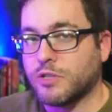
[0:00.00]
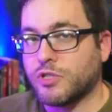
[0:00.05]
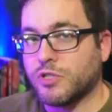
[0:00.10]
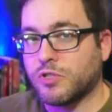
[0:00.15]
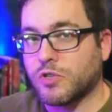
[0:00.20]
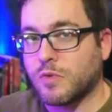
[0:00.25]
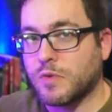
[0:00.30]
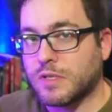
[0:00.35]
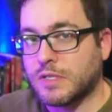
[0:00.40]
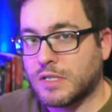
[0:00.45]
She's
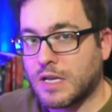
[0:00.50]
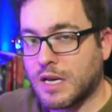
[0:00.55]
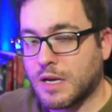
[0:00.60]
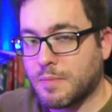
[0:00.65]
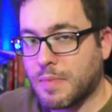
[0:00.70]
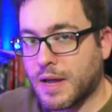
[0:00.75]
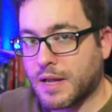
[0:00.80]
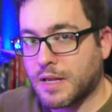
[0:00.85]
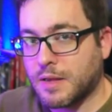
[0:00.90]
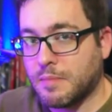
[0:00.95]
always standing
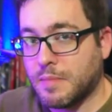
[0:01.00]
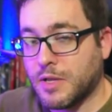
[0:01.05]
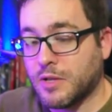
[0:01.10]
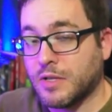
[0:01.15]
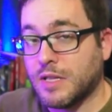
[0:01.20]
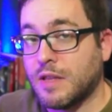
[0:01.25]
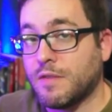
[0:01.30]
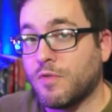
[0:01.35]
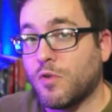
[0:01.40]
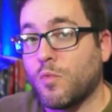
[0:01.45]
by
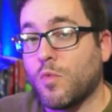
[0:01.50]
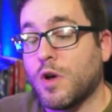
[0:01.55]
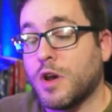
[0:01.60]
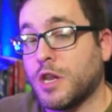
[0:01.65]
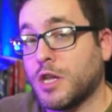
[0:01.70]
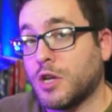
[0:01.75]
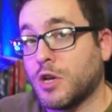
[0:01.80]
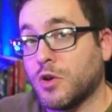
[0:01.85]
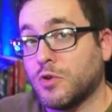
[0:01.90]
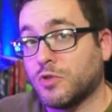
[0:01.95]
Kamille, even what
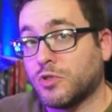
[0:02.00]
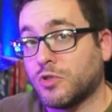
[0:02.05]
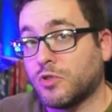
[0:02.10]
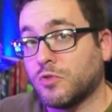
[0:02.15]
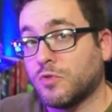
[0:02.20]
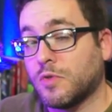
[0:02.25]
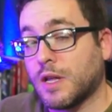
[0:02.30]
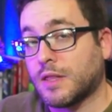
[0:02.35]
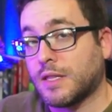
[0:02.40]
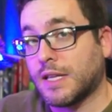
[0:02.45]
he goes
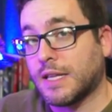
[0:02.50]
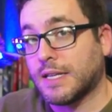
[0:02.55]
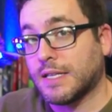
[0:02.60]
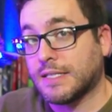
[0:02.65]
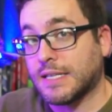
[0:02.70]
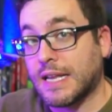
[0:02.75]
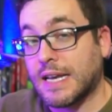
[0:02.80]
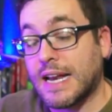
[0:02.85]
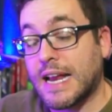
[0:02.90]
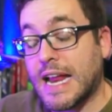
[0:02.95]
through at the end of
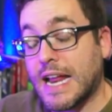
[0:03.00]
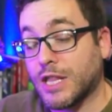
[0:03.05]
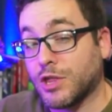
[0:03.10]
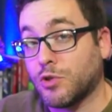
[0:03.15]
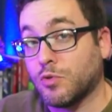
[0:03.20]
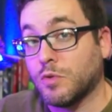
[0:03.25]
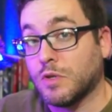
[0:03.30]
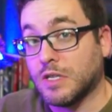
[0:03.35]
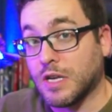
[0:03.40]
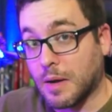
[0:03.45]
Zeta and
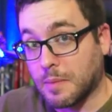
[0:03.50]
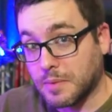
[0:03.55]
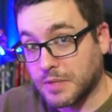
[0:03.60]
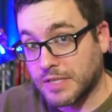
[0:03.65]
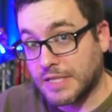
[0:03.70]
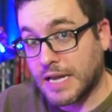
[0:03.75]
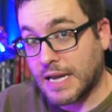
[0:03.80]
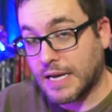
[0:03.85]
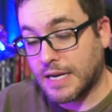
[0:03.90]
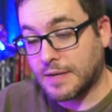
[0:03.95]
through Double
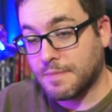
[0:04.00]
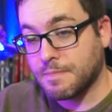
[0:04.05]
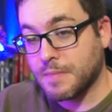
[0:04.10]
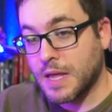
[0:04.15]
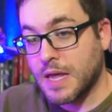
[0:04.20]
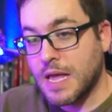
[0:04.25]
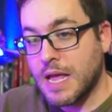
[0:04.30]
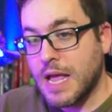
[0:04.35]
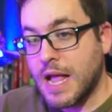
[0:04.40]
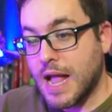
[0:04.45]
Zeta.
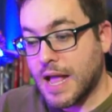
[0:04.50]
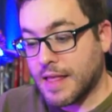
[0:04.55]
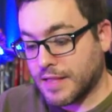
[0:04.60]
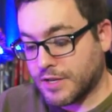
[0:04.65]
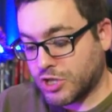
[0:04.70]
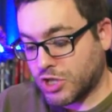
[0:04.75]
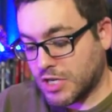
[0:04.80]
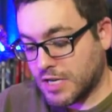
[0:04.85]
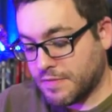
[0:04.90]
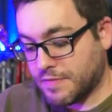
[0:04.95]
And
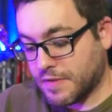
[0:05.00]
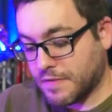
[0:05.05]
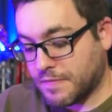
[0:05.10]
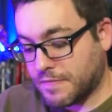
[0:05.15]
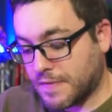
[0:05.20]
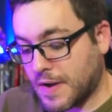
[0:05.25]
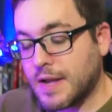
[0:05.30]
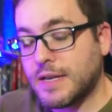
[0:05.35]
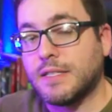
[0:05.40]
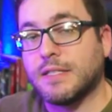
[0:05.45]
then she even
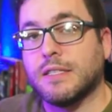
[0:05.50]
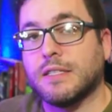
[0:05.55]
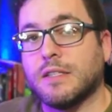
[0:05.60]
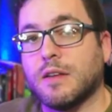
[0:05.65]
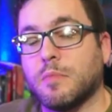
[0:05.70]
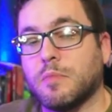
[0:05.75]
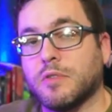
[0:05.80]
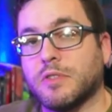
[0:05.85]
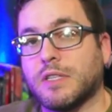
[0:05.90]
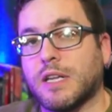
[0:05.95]
fights in
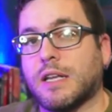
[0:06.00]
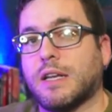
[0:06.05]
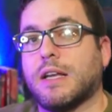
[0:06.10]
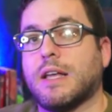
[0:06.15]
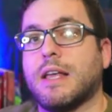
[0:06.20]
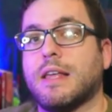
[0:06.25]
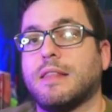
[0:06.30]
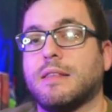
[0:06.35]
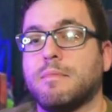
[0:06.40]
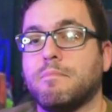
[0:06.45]
Double
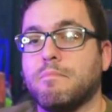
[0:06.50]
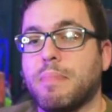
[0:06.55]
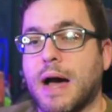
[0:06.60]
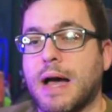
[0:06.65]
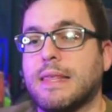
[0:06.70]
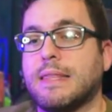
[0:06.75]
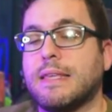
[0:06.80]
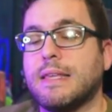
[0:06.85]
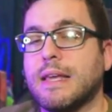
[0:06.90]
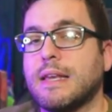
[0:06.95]
Zeta. And then
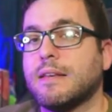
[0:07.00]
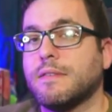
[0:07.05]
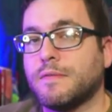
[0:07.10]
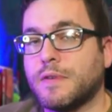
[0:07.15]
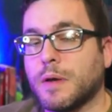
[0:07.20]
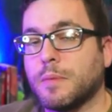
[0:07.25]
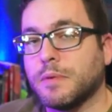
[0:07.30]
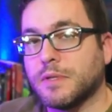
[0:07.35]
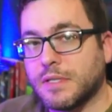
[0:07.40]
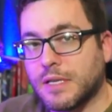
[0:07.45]
by the end of
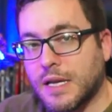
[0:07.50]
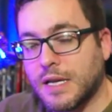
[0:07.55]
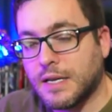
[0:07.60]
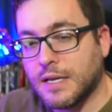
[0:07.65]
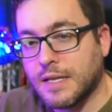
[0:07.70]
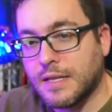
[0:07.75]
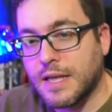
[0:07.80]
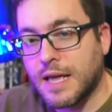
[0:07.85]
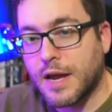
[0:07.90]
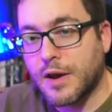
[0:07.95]
Double
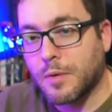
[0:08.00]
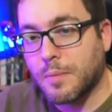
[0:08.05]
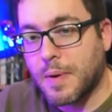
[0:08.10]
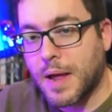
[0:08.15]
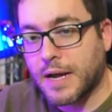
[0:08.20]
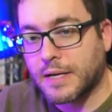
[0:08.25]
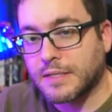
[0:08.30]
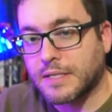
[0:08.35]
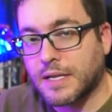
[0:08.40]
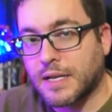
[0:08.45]
Zeta, they are
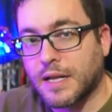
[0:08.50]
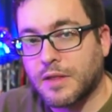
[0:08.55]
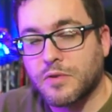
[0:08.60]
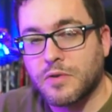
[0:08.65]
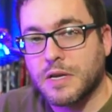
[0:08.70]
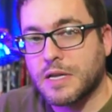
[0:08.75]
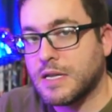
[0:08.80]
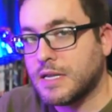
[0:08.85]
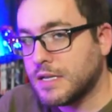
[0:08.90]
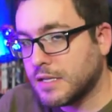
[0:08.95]
back
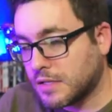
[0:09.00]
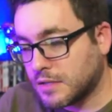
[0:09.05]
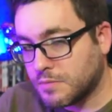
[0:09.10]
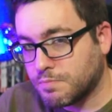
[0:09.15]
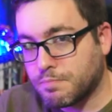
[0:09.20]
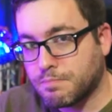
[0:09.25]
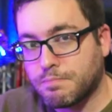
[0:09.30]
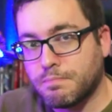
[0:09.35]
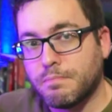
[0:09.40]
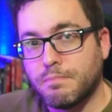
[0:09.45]
together. He
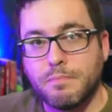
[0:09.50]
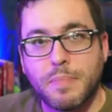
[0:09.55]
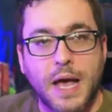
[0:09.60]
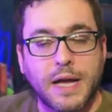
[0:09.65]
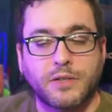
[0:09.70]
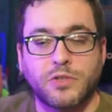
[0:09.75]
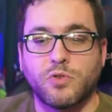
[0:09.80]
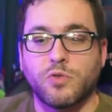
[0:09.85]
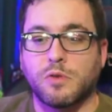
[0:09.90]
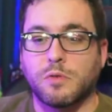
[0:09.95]
is
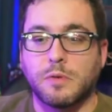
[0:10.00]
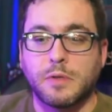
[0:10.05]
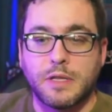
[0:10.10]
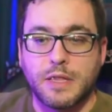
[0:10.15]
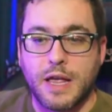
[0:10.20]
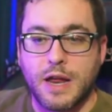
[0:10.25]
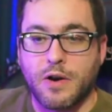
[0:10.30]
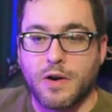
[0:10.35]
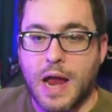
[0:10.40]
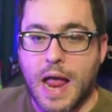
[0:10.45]
back to normal and
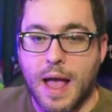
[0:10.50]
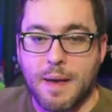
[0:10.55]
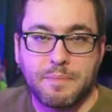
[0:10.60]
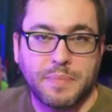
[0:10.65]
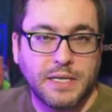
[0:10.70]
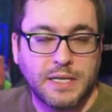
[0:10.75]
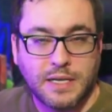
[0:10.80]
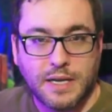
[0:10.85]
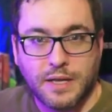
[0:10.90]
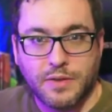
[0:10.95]
they are
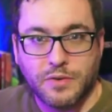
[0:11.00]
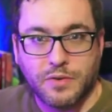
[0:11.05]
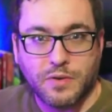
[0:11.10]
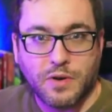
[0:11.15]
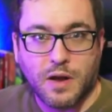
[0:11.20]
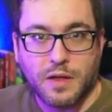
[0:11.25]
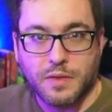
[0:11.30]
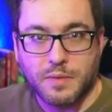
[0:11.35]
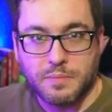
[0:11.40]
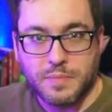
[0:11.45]
happy
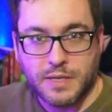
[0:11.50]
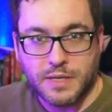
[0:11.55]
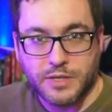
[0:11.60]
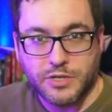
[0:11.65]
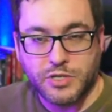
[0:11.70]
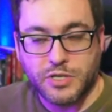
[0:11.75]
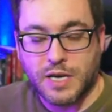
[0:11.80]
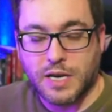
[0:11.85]
together on the beach.